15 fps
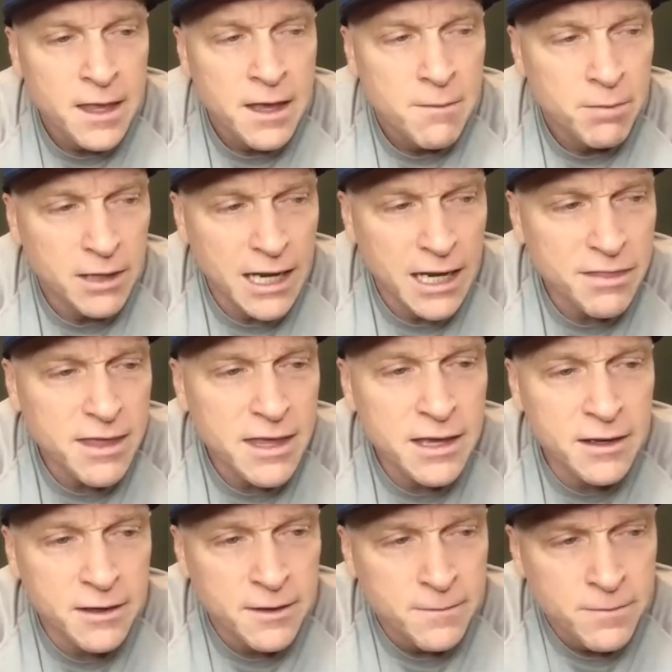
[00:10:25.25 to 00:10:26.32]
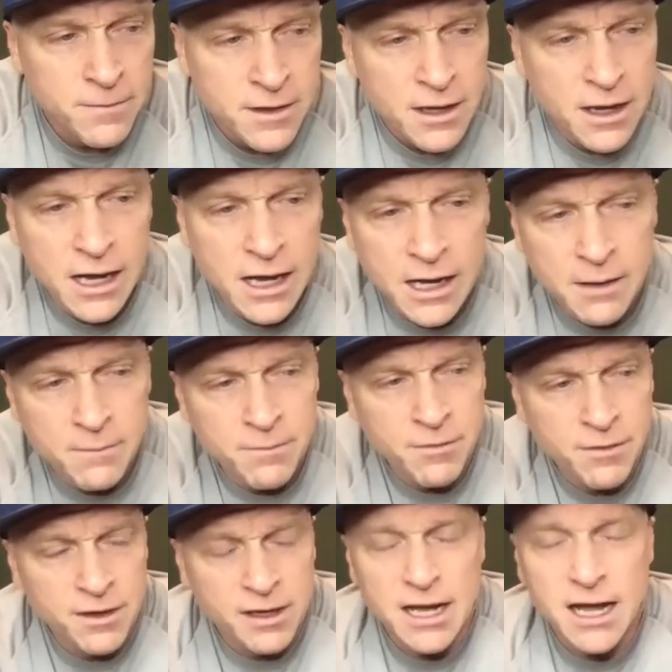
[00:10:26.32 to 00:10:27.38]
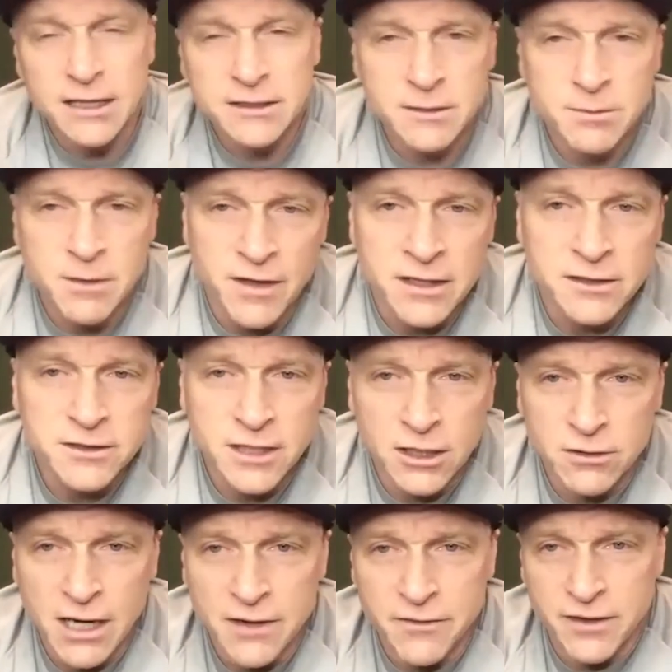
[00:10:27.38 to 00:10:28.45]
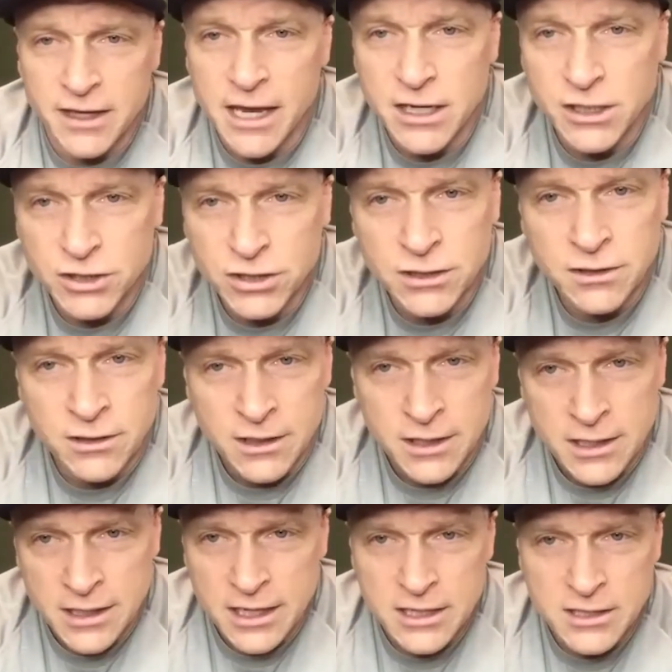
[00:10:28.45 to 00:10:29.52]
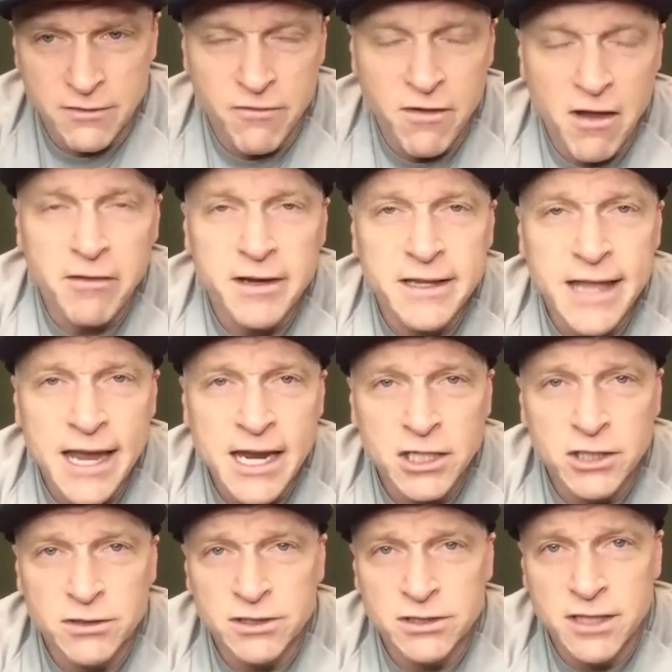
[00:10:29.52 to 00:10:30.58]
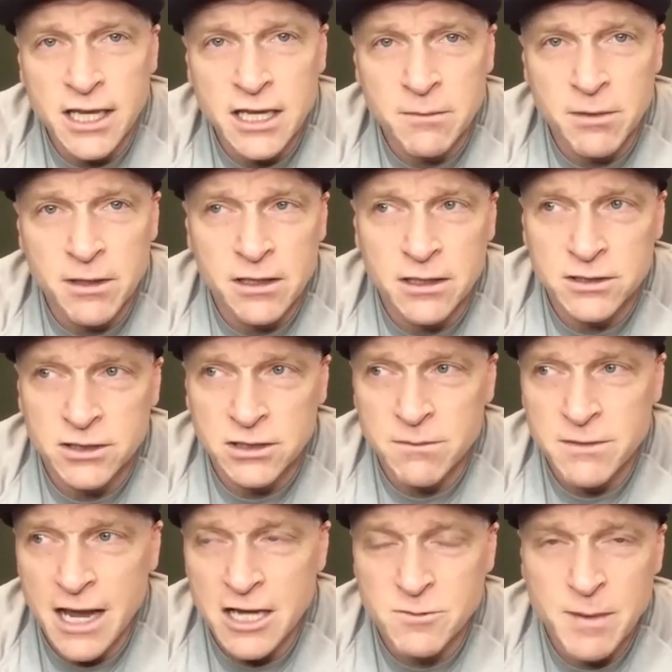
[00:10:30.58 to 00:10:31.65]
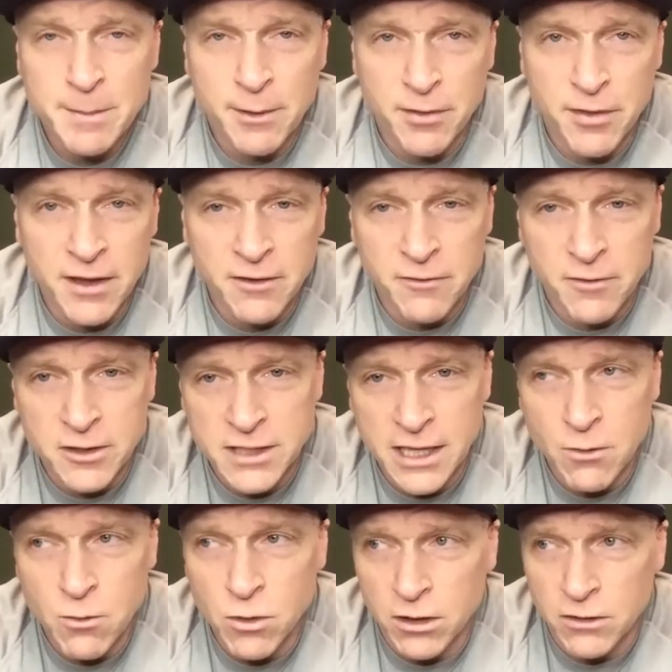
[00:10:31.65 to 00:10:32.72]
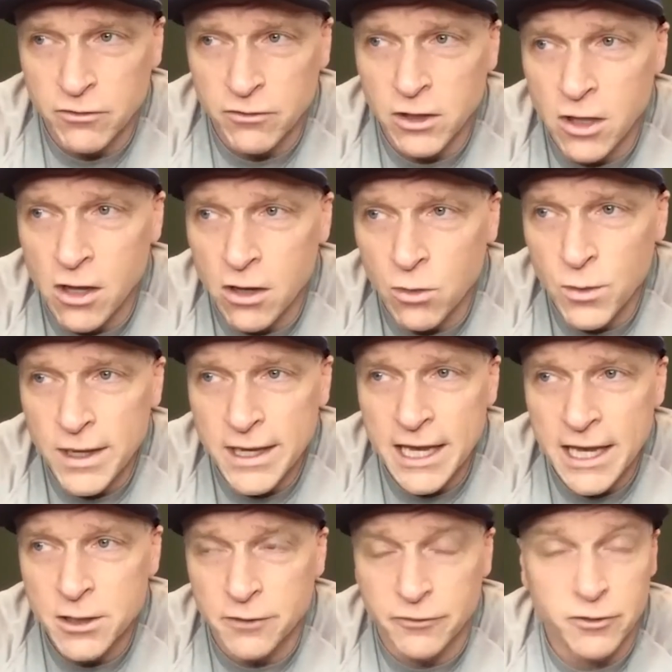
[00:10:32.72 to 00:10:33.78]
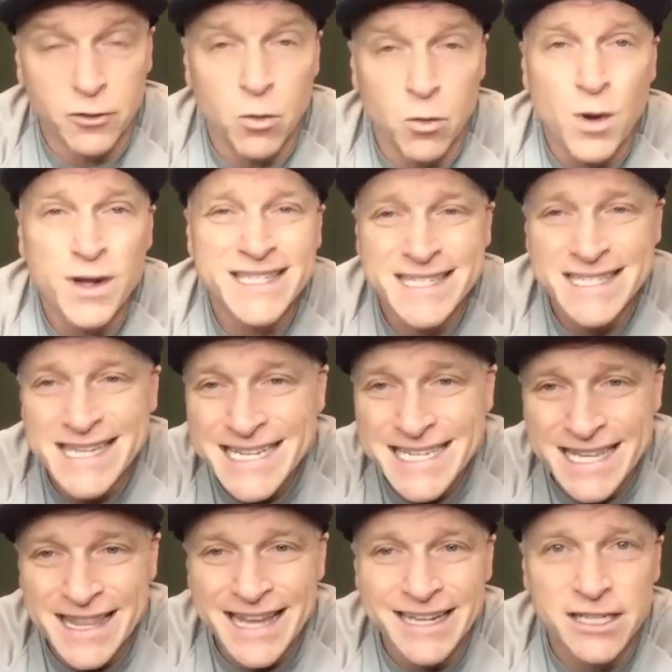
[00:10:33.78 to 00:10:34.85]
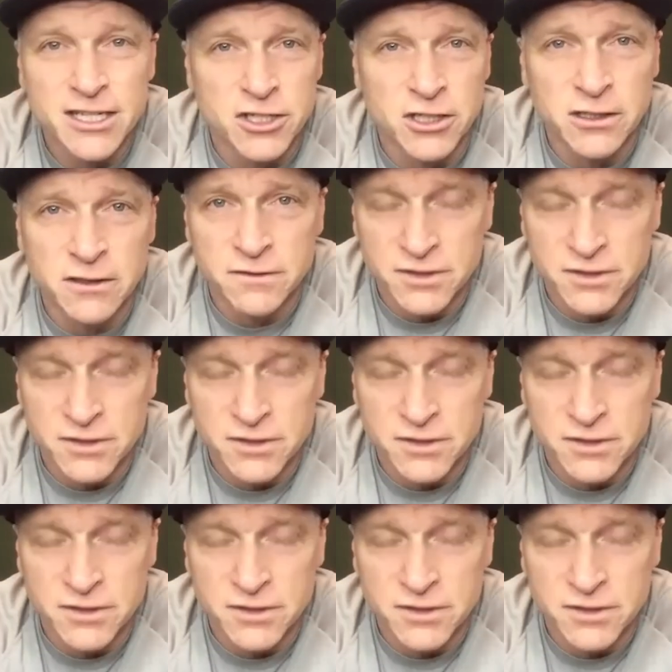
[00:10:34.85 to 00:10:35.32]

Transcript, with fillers: But I think um, the concept of instant gratification is a very dangerous thing because sometimes people think because they work for a long weekend or for one season, they deserve